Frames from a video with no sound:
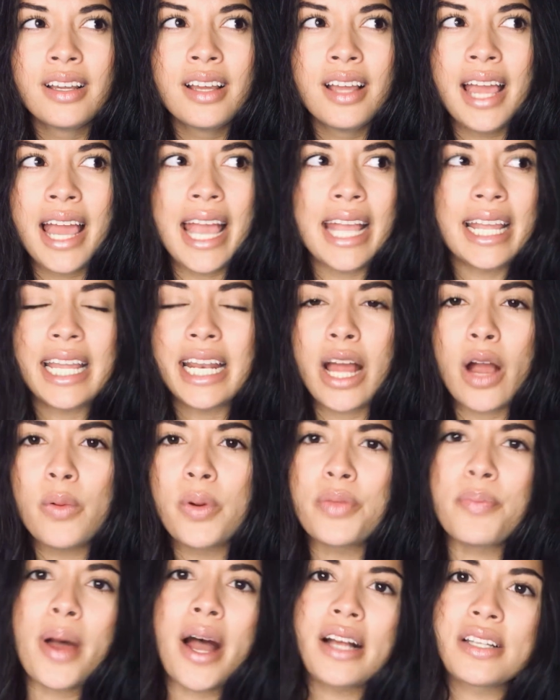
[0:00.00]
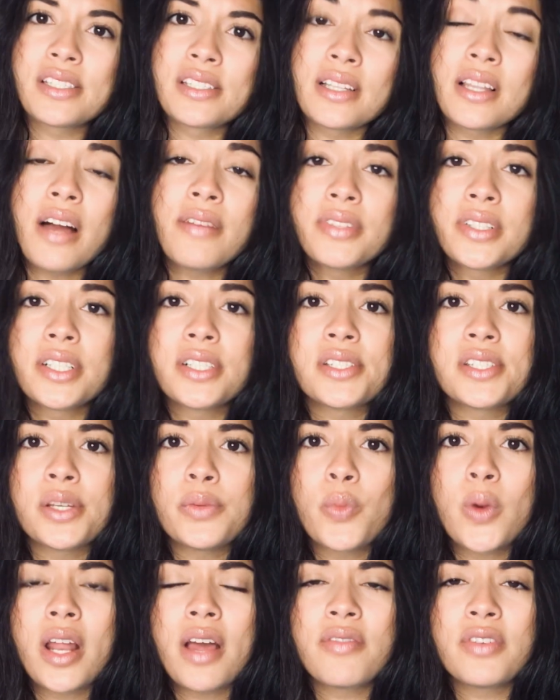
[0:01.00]
hanging out with past lovers
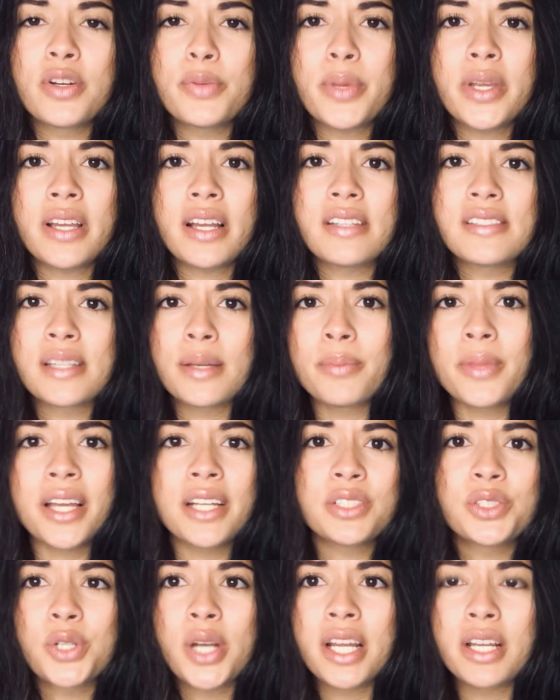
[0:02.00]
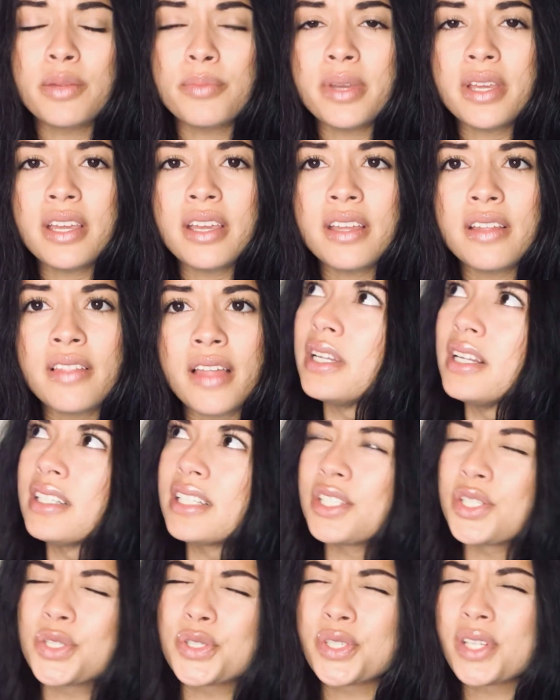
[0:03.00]
and whatever because I'm like trying to be like,
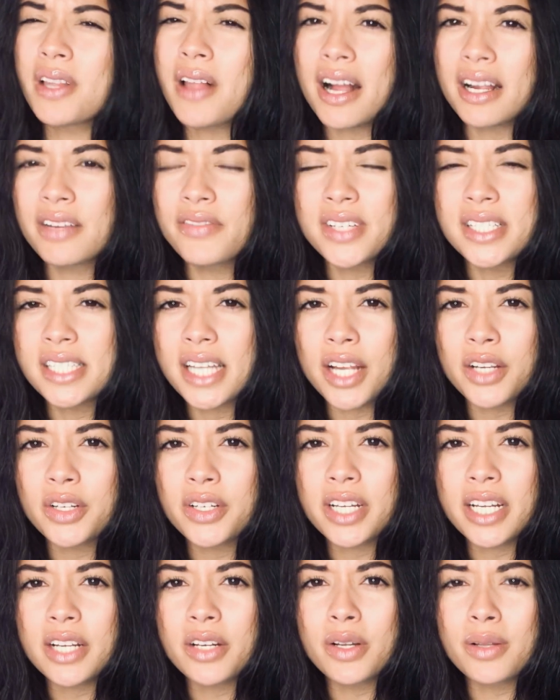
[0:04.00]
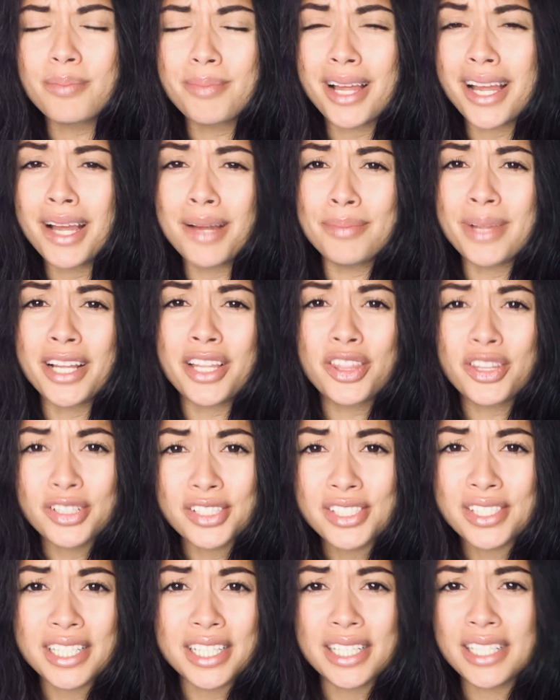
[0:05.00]
because there's a lack of integrity, or I'm like, I'm like
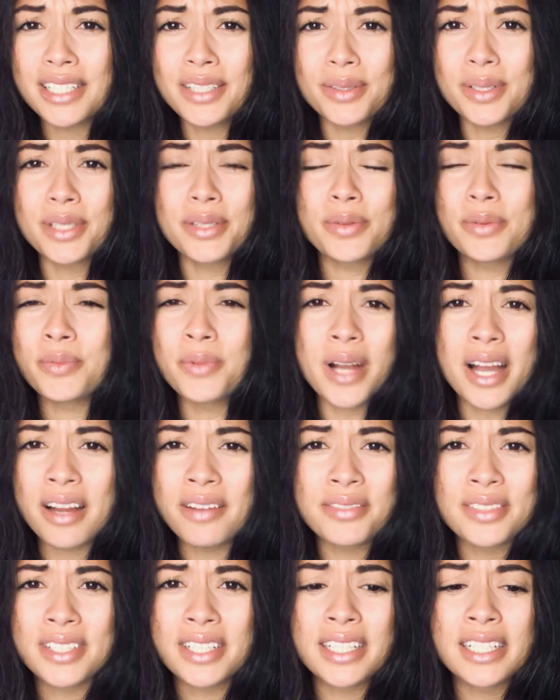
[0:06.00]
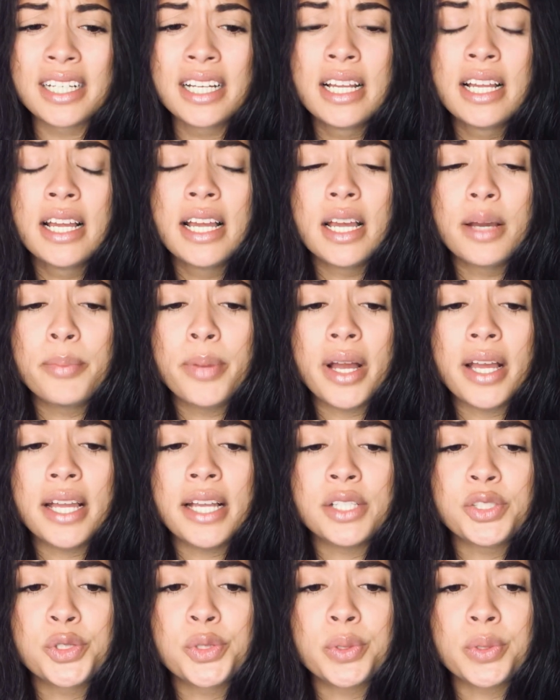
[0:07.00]
thirsty or whatever, but
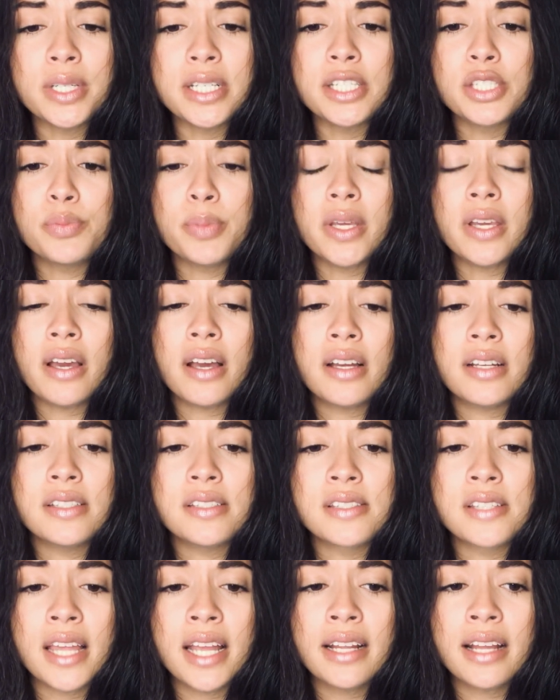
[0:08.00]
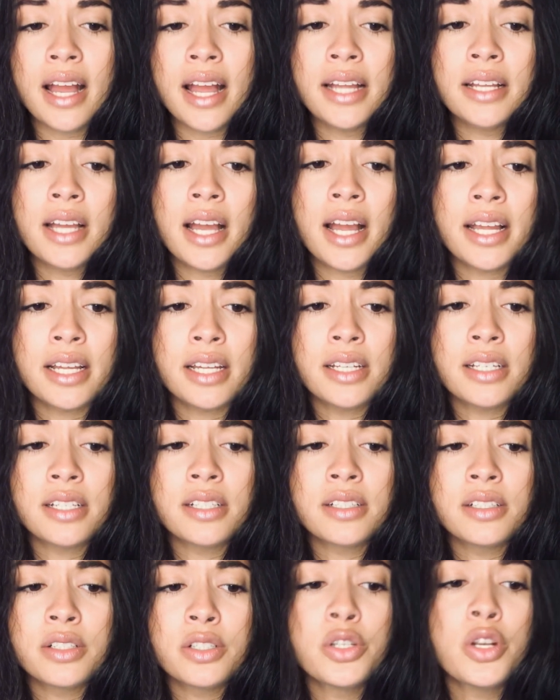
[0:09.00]
it truly is because like I, I
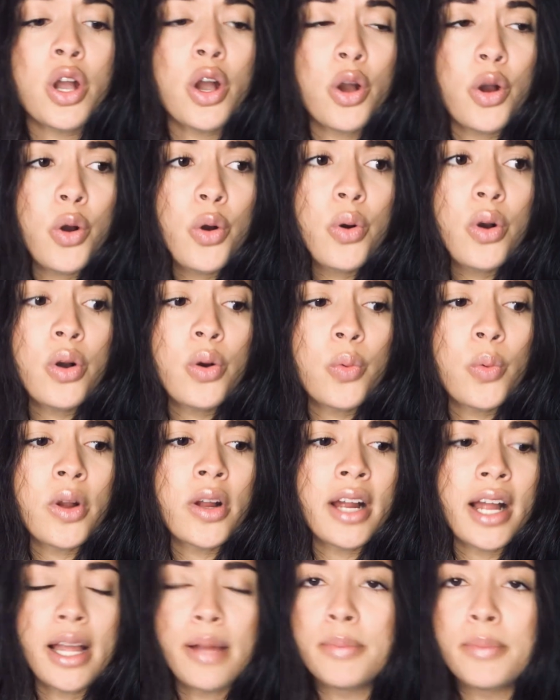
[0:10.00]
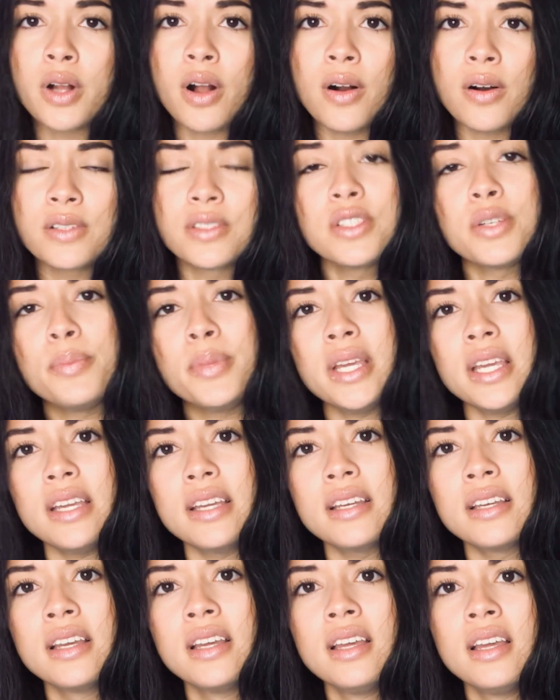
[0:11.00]
go where I'm called to be,